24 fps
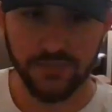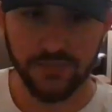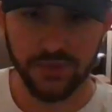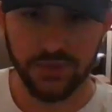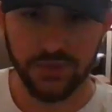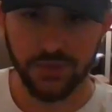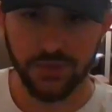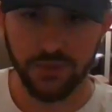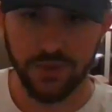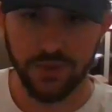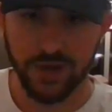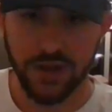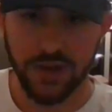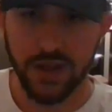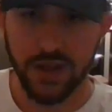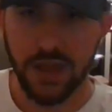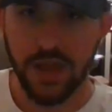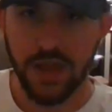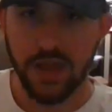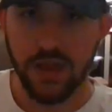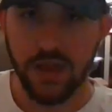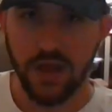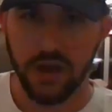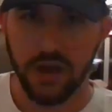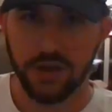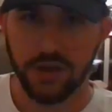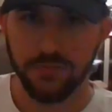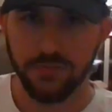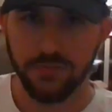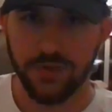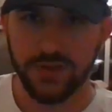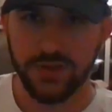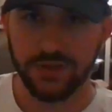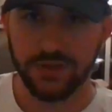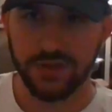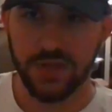of the story.
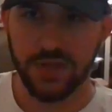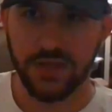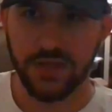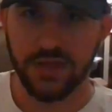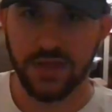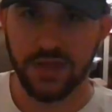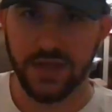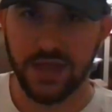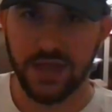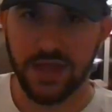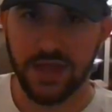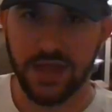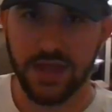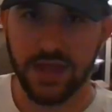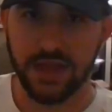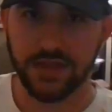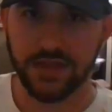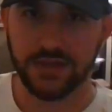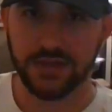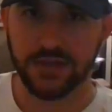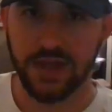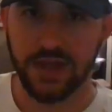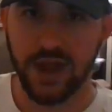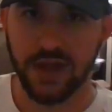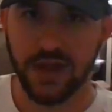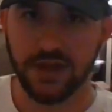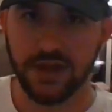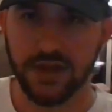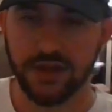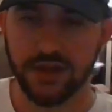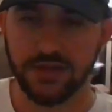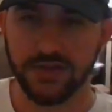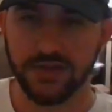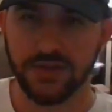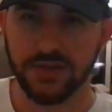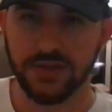We see that he is kind
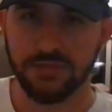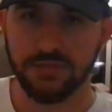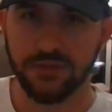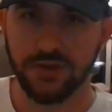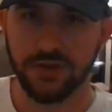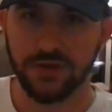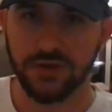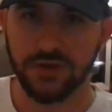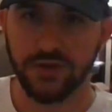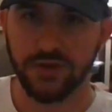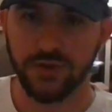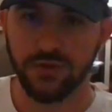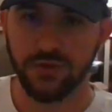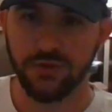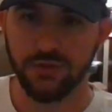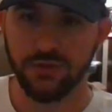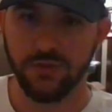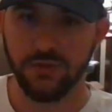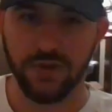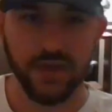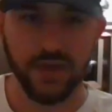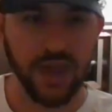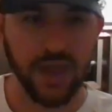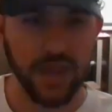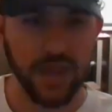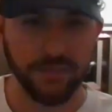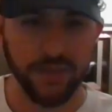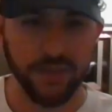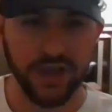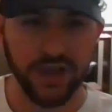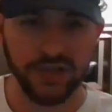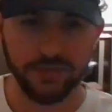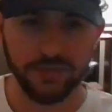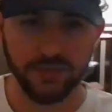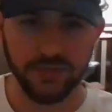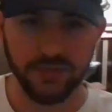of similar to a
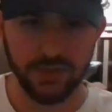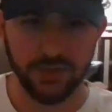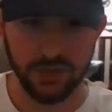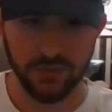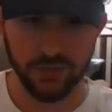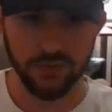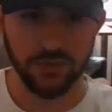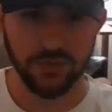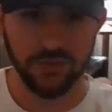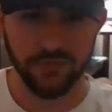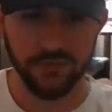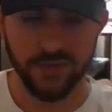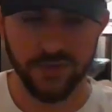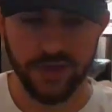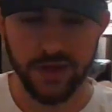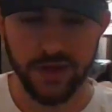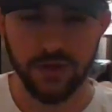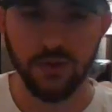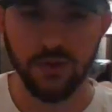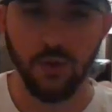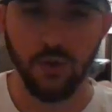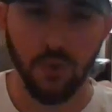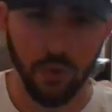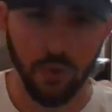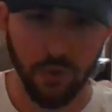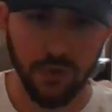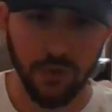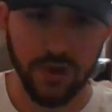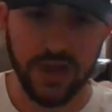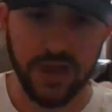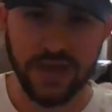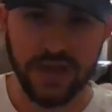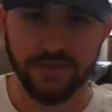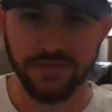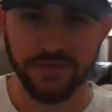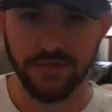possible historical figure
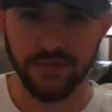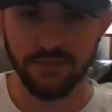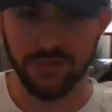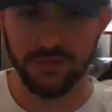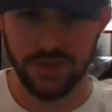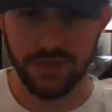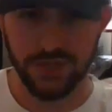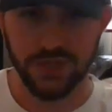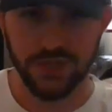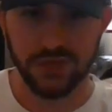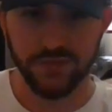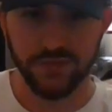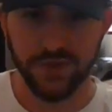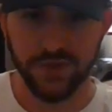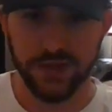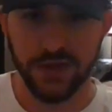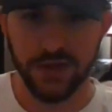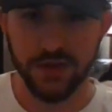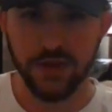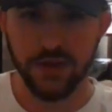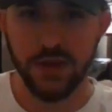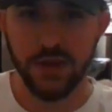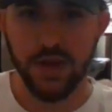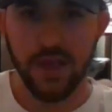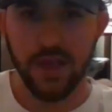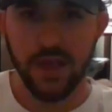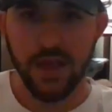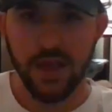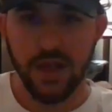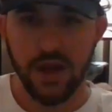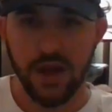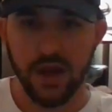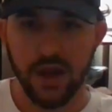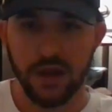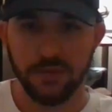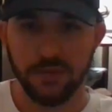or even a religious figure,
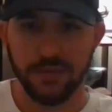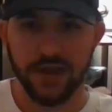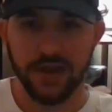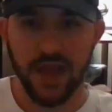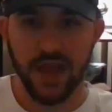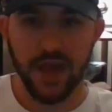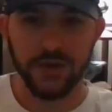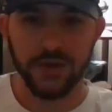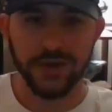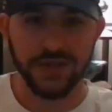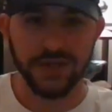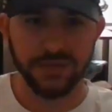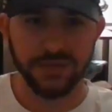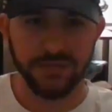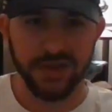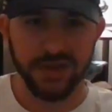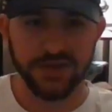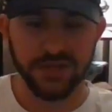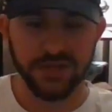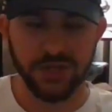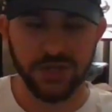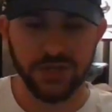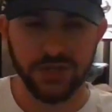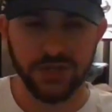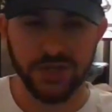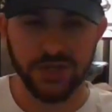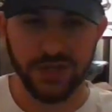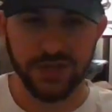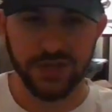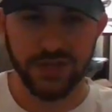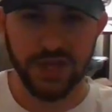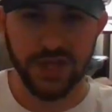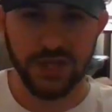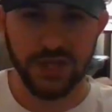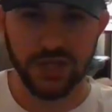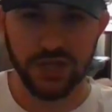and how his messages
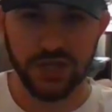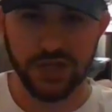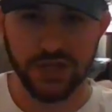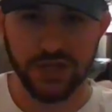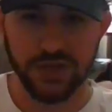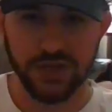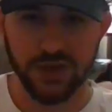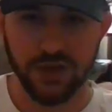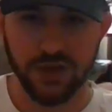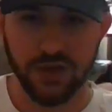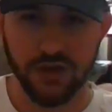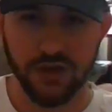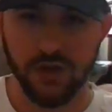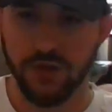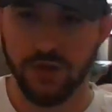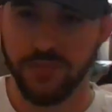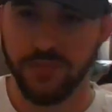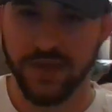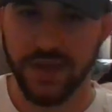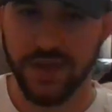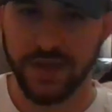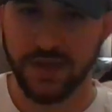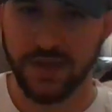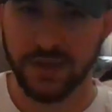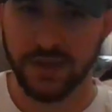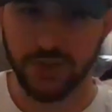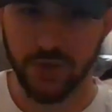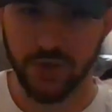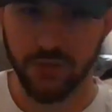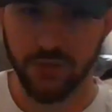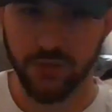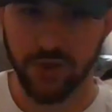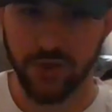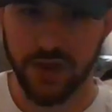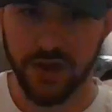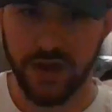and teachings are being
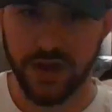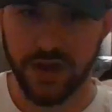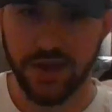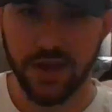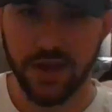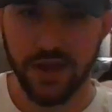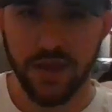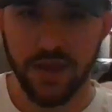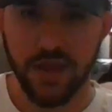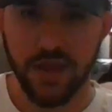interpreted